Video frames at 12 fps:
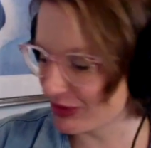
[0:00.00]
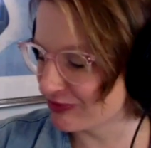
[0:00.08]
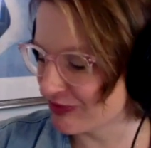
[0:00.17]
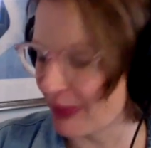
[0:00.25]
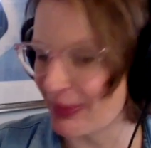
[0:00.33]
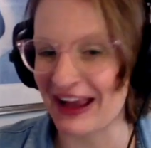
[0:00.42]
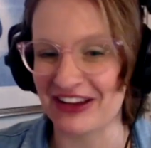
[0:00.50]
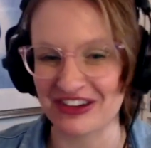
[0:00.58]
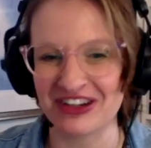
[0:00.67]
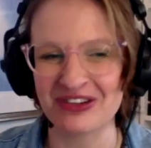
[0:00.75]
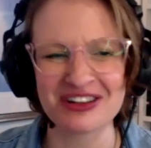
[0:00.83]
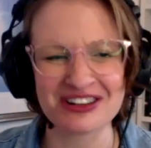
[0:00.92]
rubbish, and
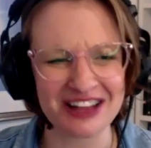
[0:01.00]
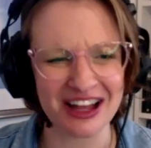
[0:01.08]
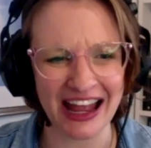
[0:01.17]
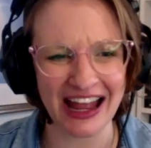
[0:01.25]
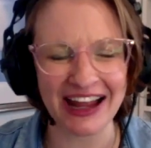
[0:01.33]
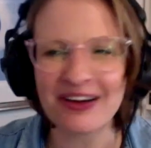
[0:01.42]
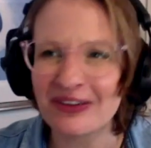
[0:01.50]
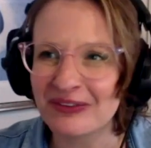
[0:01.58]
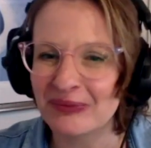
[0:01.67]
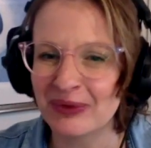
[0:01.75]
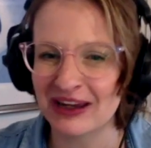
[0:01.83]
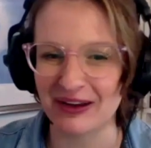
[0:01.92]
you're just like, hang on,
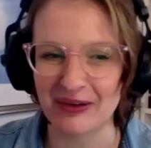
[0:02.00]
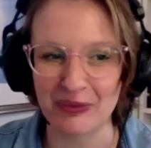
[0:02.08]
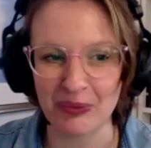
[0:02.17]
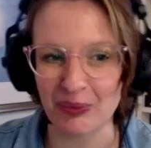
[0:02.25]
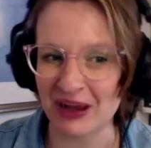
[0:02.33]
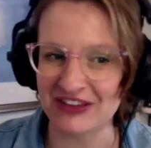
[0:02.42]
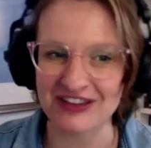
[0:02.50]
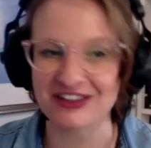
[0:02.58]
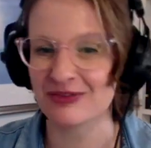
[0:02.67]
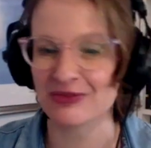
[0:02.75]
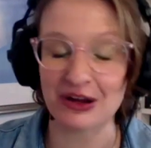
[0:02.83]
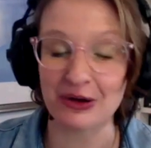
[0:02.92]
which is
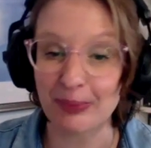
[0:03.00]
the real